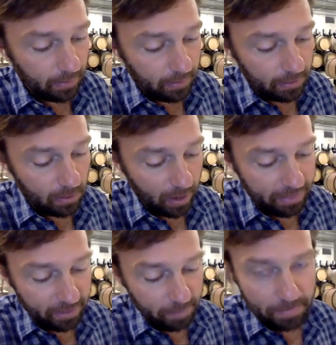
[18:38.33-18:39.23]
I
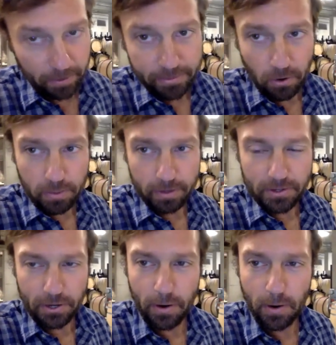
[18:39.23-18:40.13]
think people throw the
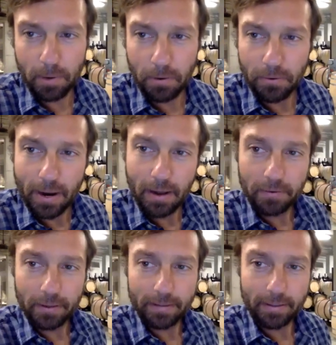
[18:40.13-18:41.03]
term
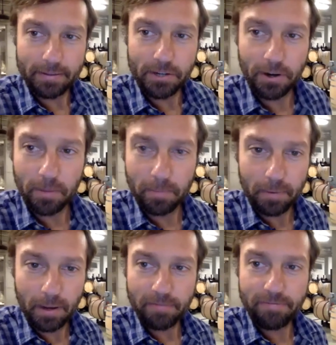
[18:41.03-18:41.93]
around the term
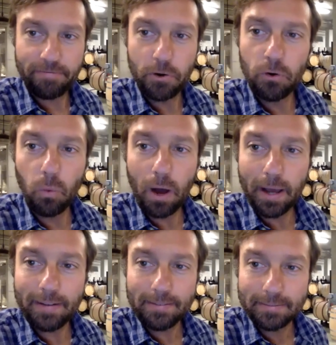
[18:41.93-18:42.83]
food
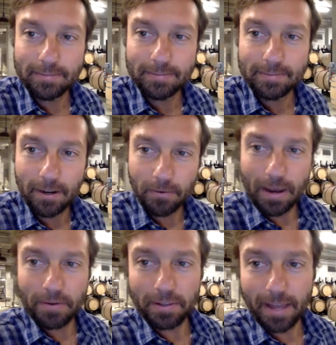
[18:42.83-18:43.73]
wine
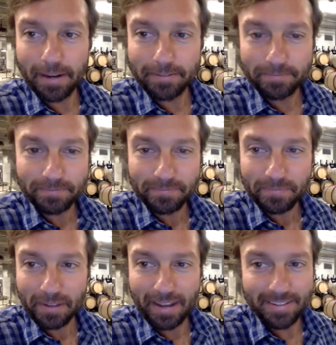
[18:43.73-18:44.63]
around a lot.
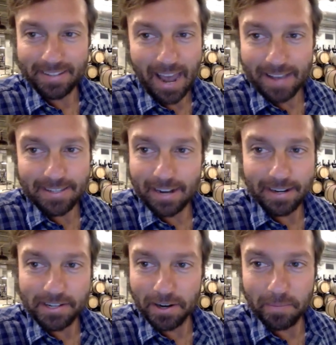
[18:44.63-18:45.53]
And it's an asinine
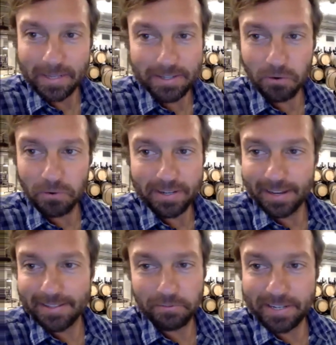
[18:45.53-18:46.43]
term. It's
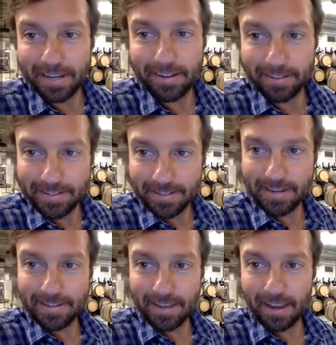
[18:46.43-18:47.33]
ridiculous. It's like
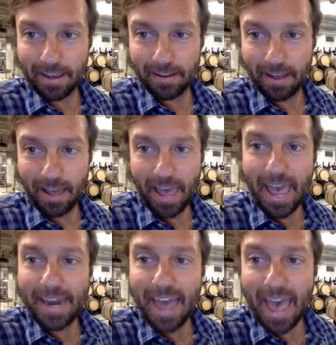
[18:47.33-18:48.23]
saying a
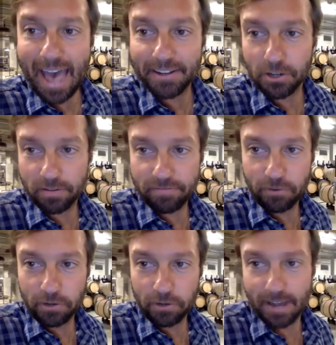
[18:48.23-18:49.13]
head hat or a
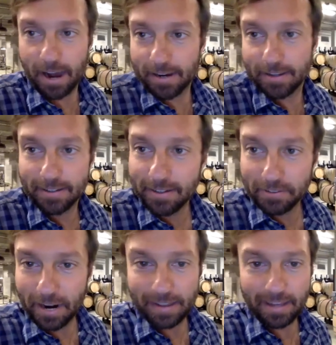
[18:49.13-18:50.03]
foot sock,
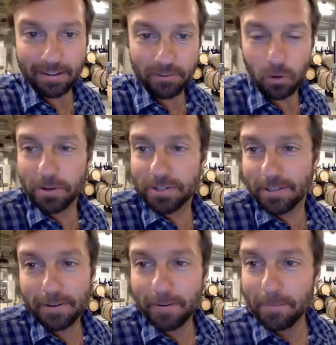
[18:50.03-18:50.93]
right? Like, of course,
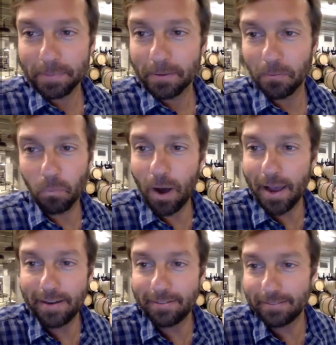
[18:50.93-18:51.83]

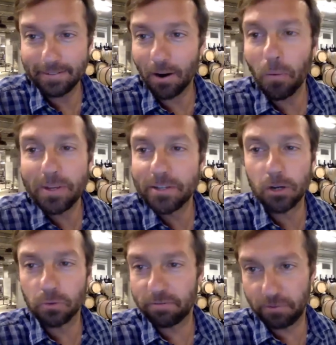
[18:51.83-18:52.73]
wine always goes
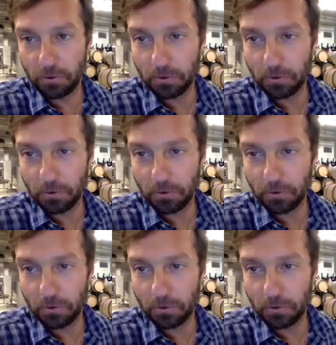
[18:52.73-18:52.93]
with food.